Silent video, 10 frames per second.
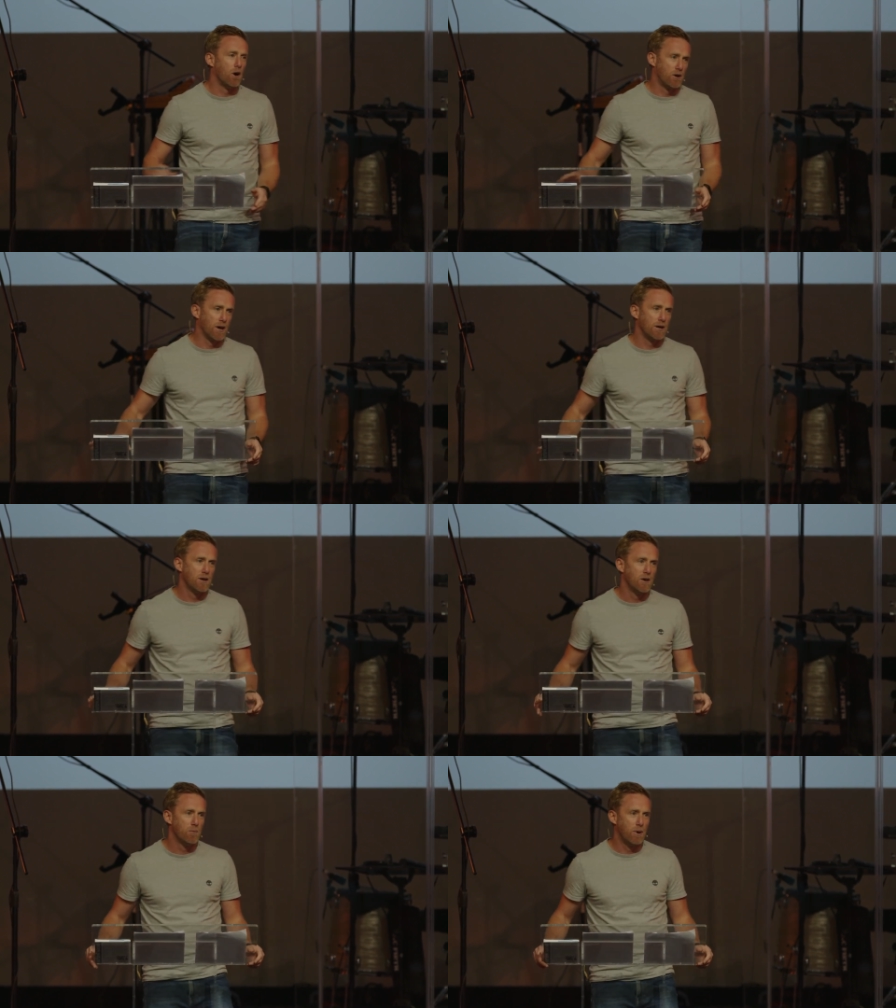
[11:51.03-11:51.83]
Okay,
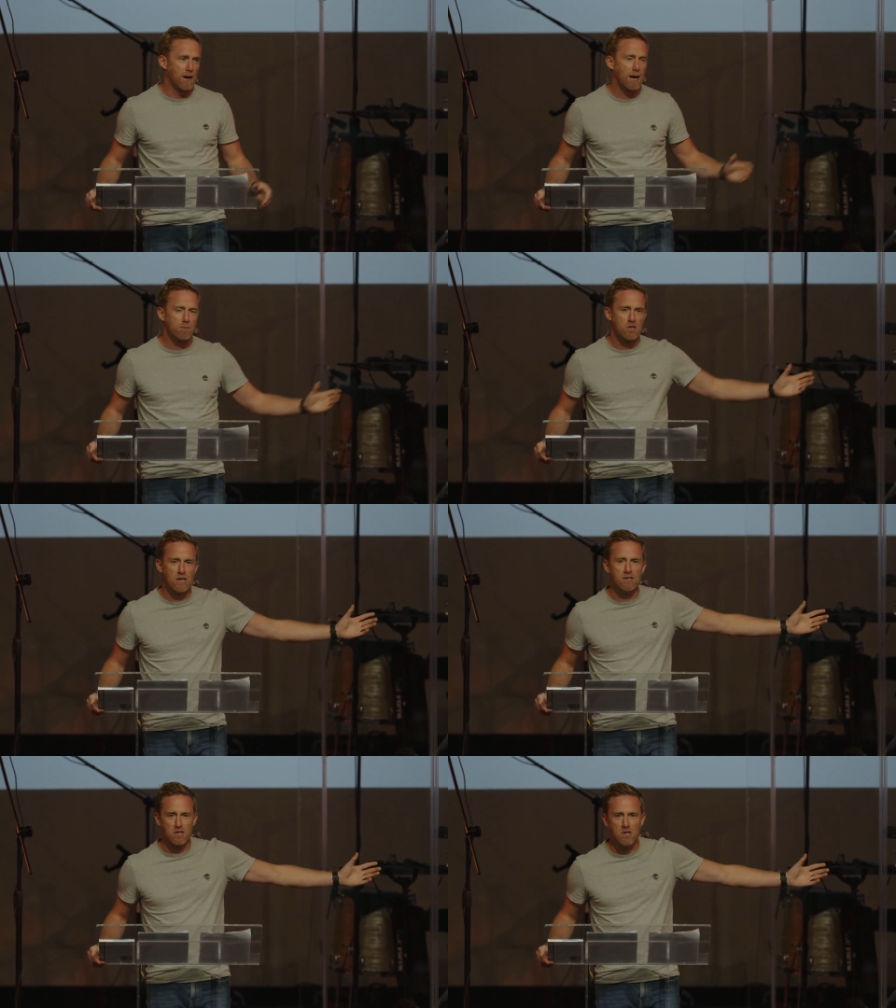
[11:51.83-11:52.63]
perhaps,
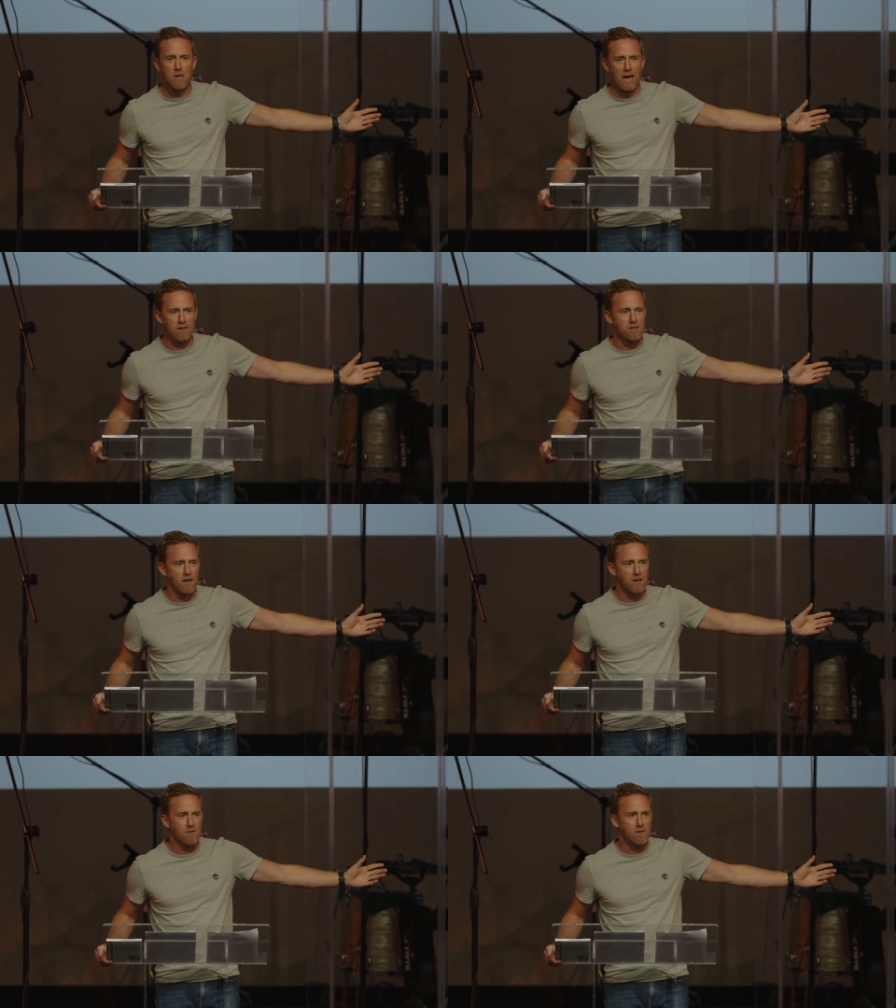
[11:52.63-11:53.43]
Jesus, you can
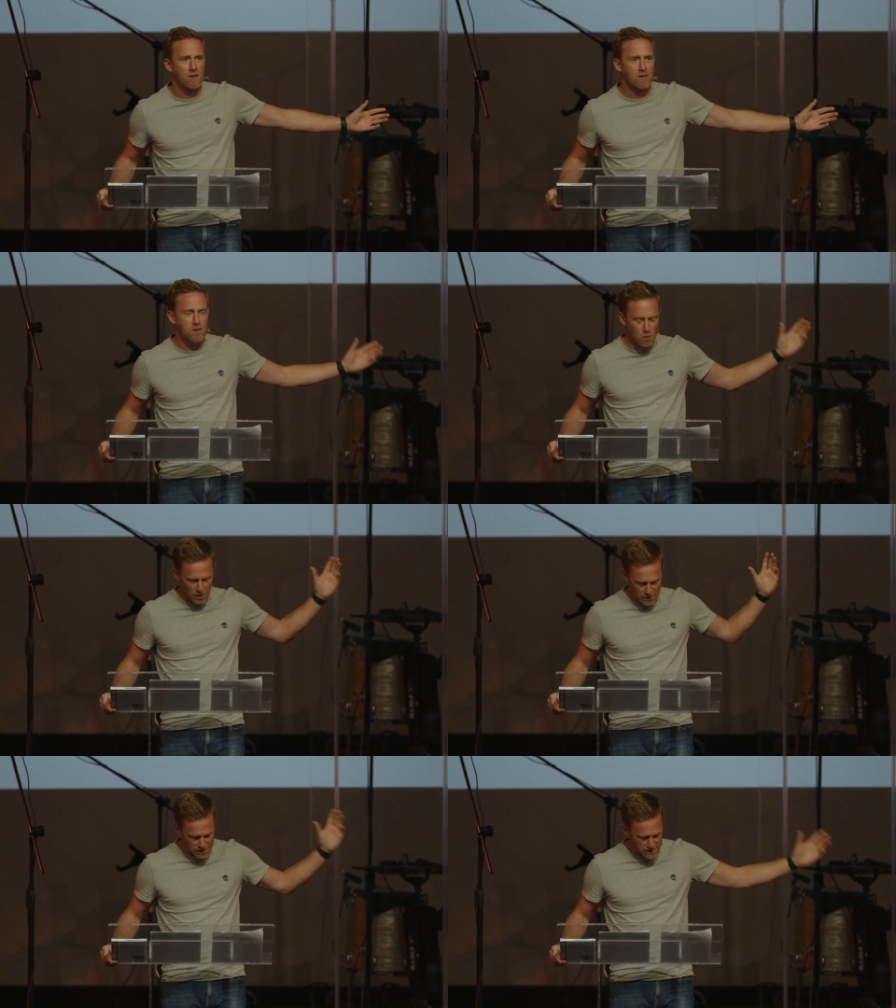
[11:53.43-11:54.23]
save.
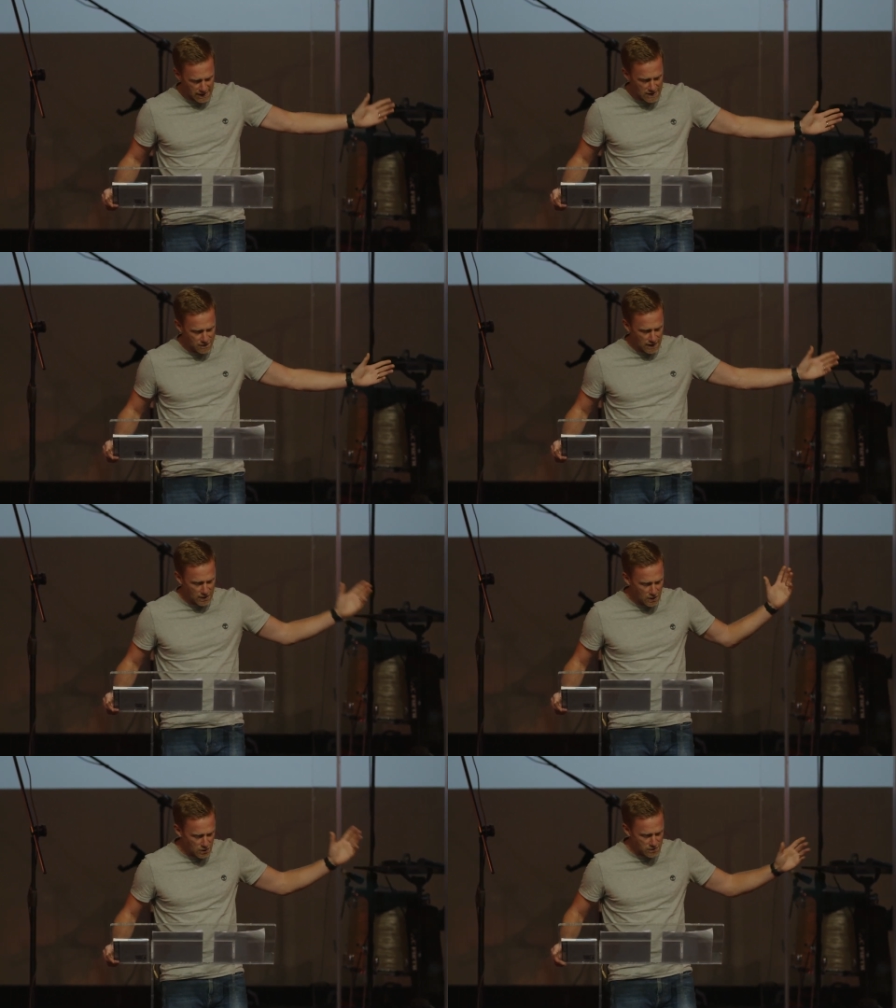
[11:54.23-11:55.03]
You are the
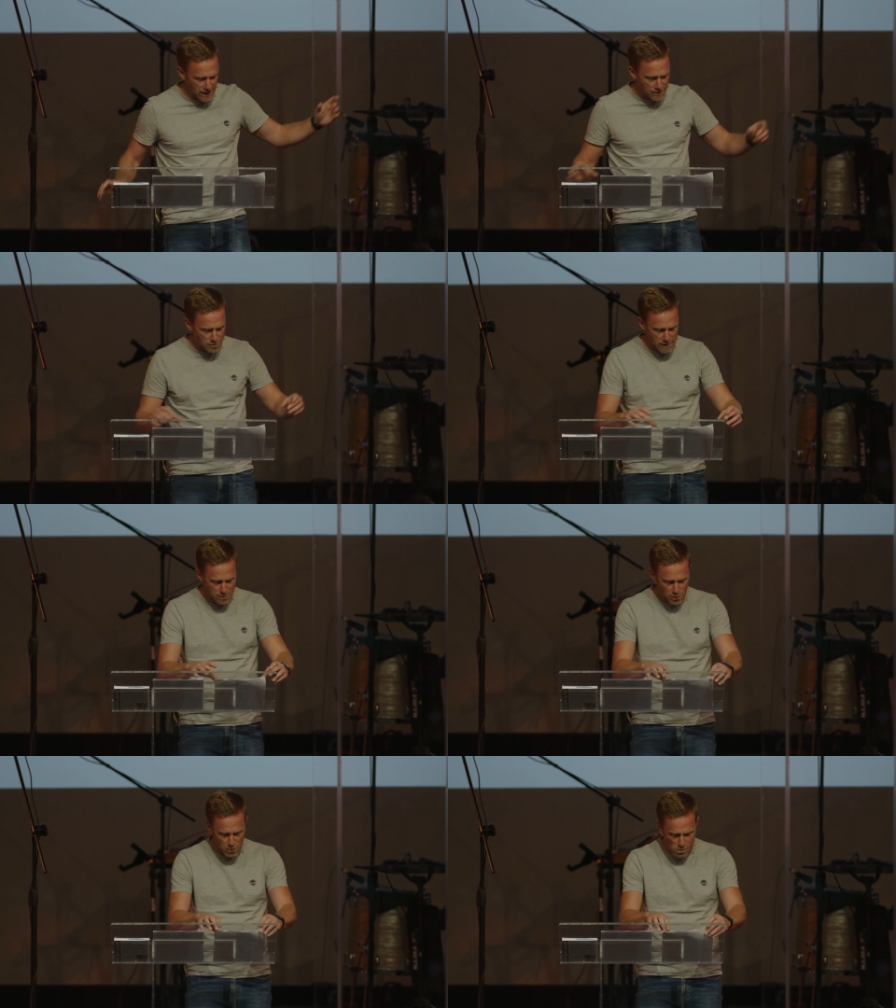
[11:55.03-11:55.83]
Saviour who saves
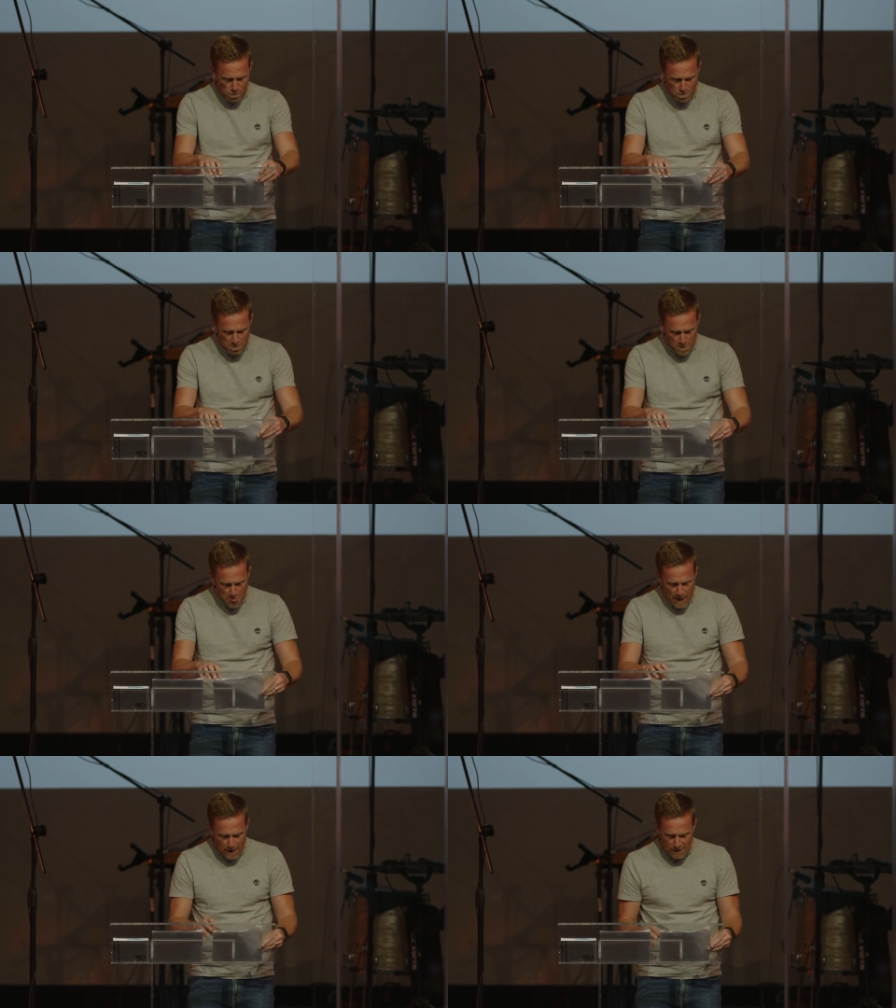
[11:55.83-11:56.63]
people.
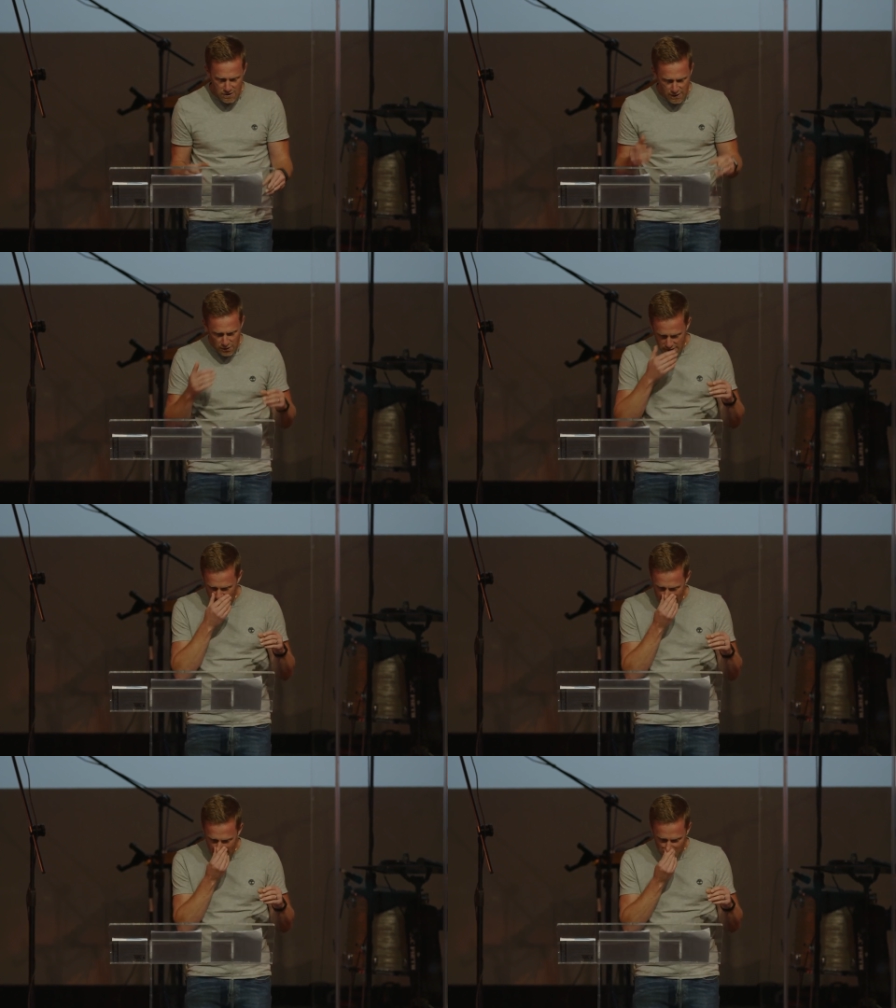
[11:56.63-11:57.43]
And so
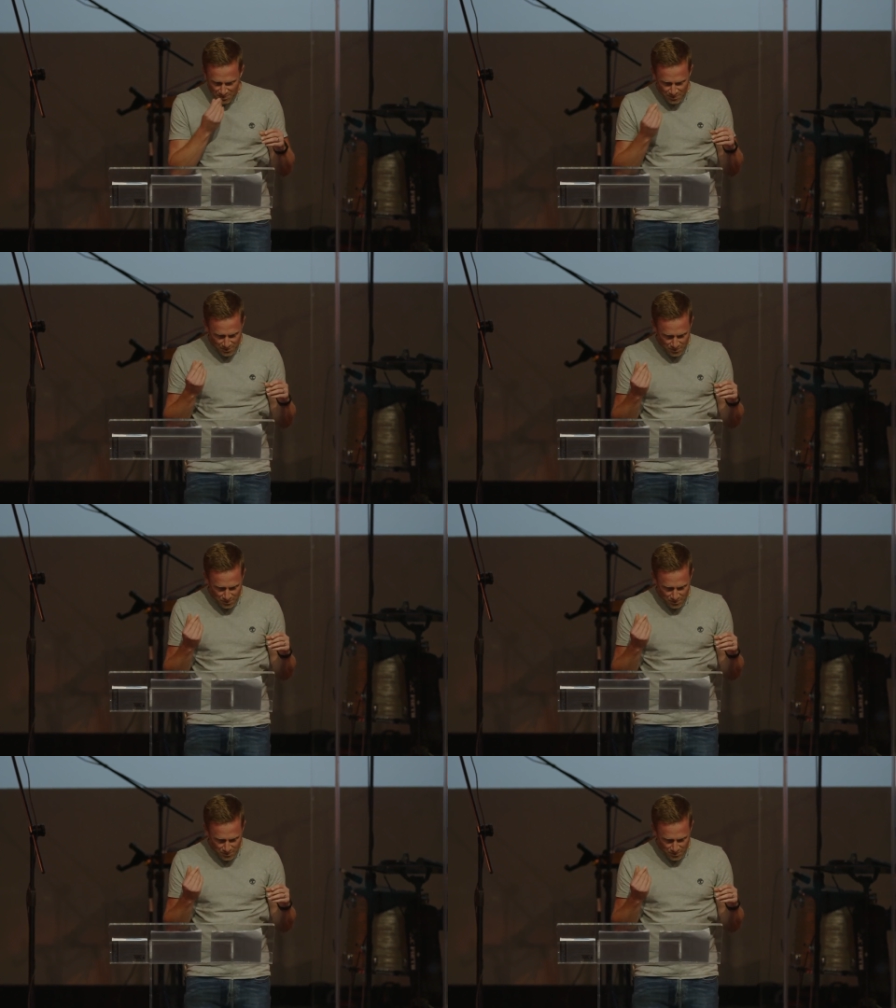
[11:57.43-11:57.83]
today,